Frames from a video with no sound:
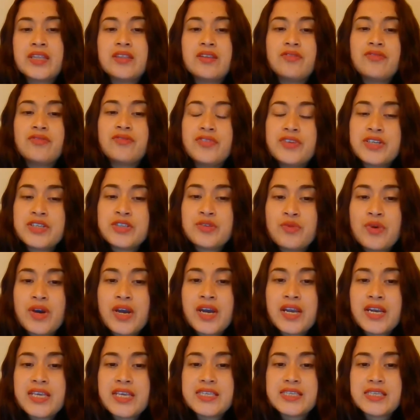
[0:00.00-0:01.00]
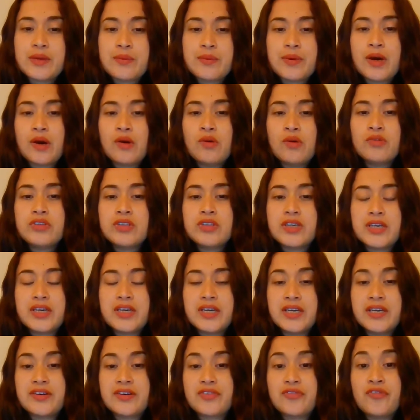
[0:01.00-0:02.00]
The first one is about
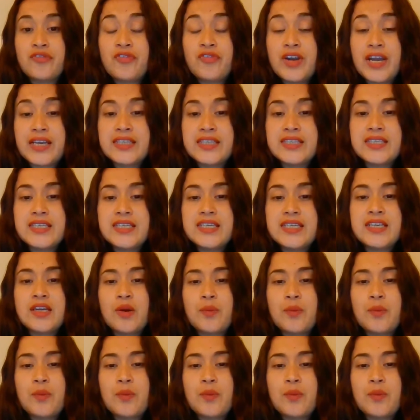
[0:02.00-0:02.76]
reflecting